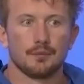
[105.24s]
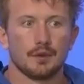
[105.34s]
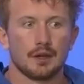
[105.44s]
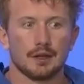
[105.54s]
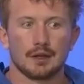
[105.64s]

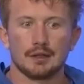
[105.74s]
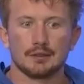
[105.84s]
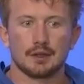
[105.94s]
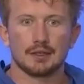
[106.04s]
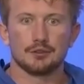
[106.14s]

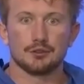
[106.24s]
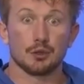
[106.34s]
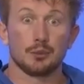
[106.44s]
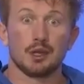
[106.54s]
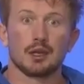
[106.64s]
I
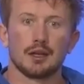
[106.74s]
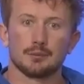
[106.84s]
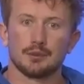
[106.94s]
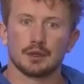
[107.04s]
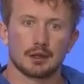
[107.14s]
enjoy being in
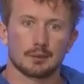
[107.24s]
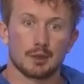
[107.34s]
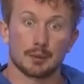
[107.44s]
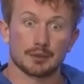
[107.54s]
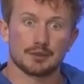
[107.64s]
empty. I like being
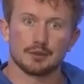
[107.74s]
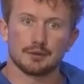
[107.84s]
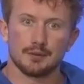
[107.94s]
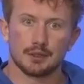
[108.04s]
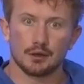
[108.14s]
able to see the
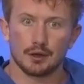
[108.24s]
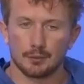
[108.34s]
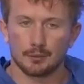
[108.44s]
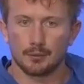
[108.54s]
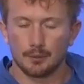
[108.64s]
field,
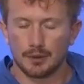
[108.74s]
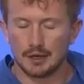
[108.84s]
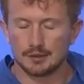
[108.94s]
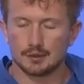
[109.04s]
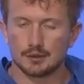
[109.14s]
how
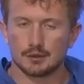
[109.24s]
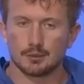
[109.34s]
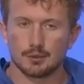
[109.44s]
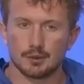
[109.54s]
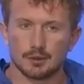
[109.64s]
bodies
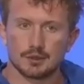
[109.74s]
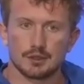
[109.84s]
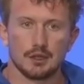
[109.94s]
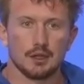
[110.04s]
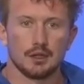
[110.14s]
disperse.
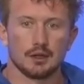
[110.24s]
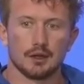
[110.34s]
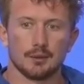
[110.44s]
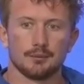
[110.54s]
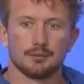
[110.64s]

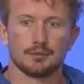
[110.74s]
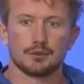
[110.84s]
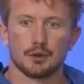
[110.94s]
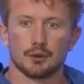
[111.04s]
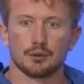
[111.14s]

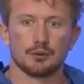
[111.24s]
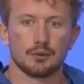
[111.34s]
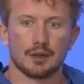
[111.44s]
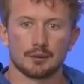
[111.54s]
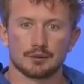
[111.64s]
So
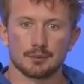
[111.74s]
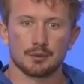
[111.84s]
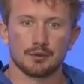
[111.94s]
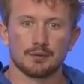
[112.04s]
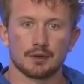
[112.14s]
that was something
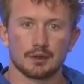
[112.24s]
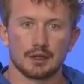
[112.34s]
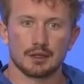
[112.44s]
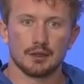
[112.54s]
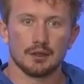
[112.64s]
we felt
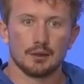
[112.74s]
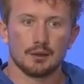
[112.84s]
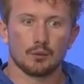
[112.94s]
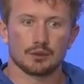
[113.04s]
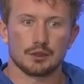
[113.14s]
like
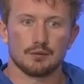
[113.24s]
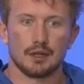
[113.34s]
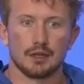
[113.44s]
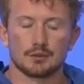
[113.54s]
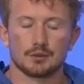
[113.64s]
was an
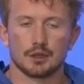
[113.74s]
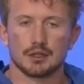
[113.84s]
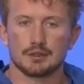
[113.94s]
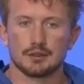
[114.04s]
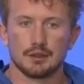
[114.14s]
advantage for
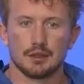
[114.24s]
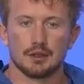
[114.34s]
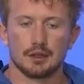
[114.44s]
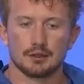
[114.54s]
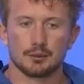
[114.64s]
us.
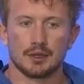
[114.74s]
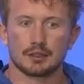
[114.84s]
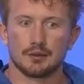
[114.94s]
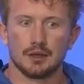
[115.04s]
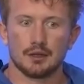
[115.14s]
And so we
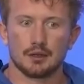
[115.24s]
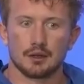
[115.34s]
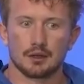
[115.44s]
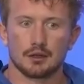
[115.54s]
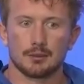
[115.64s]
activated
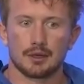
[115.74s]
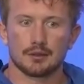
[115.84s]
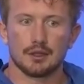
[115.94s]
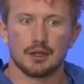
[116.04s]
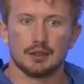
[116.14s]
a good
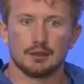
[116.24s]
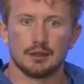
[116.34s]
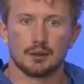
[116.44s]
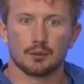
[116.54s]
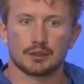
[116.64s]
amount today, and
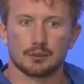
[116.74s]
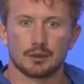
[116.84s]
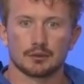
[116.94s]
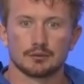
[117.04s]
it worked out well.